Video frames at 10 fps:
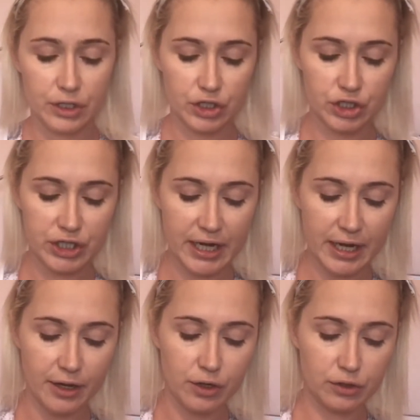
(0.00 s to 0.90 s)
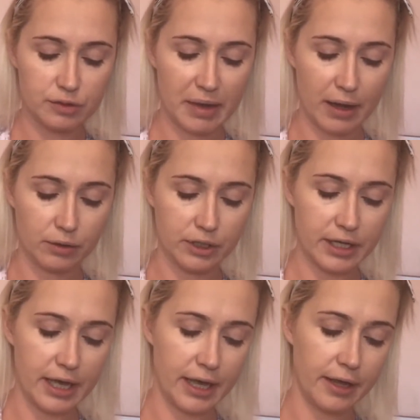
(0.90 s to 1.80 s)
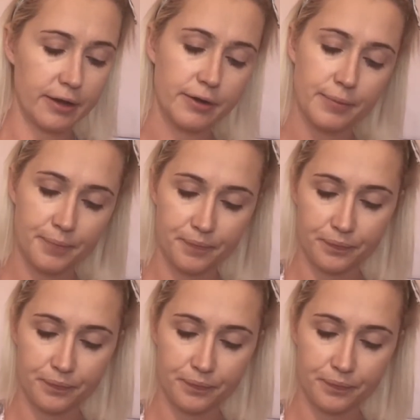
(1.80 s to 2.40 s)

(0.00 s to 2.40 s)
Sheer Loose Powder in